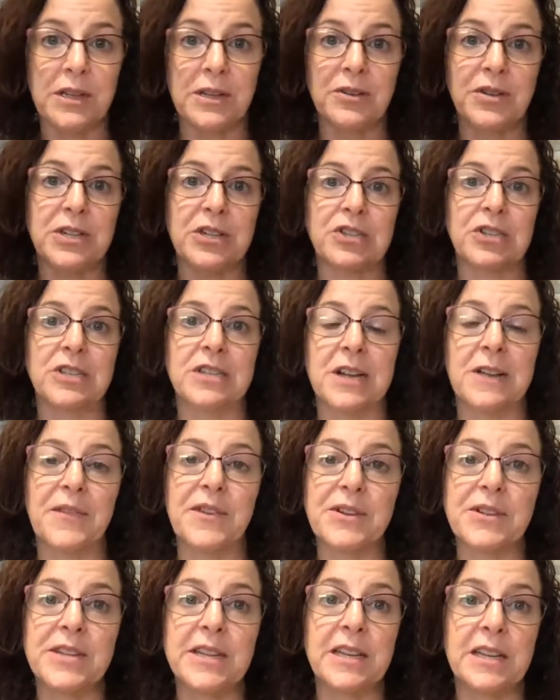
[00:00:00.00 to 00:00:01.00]
their dishes on
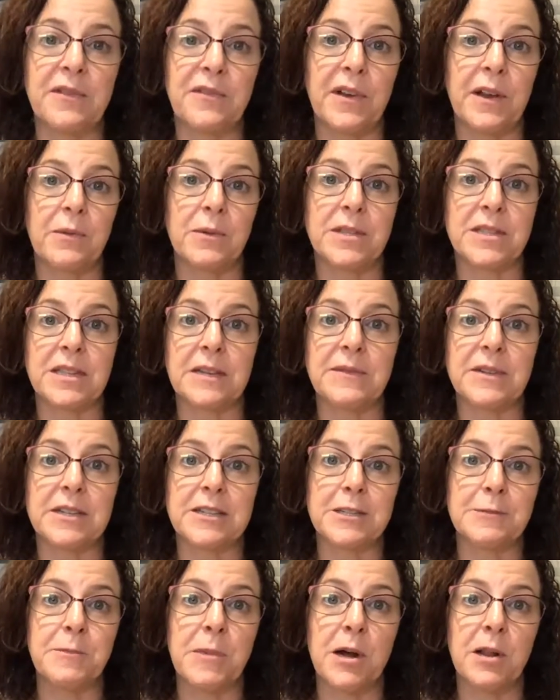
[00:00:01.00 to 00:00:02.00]
their sink if anyone's lived in a
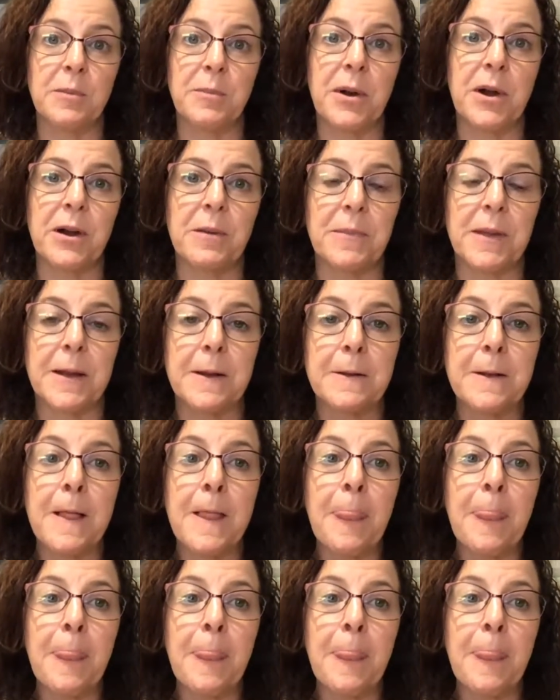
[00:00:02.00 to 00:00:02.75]
small apartment.